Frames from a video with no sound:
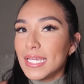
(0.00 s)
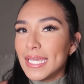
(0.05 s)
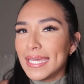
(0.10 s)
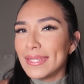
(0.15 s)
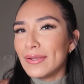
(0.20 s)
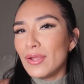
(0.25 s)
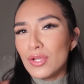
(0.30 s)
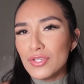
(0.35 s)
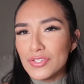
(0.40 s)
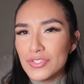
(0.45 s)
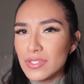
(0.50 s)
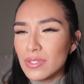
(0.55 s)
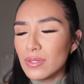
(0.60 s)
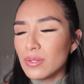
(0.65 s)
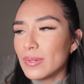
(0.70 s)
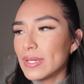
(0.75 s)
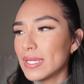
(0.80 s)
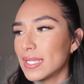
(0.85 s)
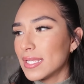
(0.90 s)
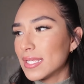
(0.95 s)
And
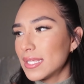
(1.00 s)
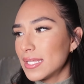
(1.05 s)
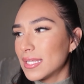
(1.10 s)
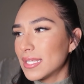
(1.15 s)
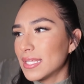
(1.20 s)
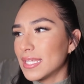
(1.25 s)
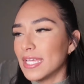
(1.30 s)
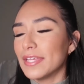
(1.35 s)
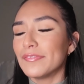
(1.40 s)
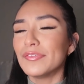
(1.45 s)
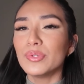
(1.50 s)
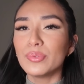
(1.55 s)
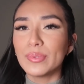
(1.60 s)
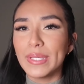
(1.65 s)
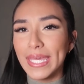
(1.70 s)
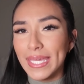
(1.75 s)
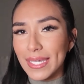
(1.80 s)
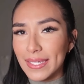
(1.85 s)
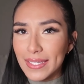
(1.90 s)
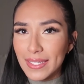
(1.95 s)
also, if you
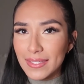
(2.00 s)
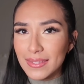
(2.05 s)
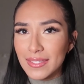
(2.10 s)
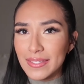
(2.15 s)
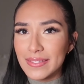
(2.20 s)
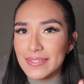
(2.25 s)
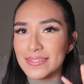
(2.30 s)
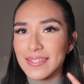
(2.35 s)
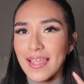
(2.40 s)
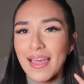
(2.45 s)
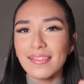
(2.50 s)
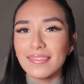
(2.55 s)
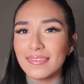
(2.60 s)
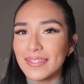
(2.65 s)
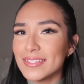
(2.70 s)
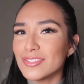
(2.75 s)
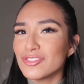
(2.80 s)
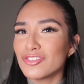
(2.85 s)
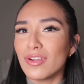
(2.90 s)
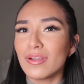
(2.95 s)
can't get this, at
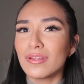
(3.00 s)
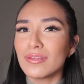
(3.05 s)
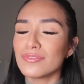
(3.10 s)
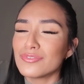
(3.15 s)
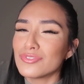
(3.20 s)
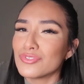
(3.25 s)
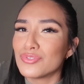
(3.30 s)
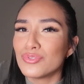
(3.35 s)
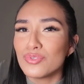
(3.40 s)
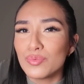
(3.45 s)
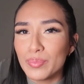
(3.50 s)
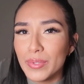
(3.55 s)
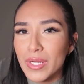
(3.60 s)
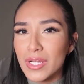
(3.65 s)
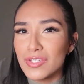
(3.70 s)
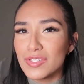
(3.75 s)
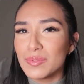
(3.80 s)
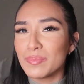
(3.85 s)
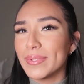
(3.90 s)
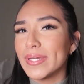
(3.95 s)
least try to use your
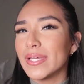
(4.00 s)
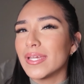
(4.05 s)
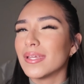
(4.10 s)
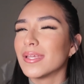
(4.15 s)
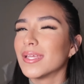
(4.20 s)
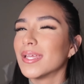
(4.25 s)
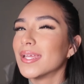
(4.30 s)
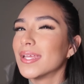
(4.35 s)
toothbrush, but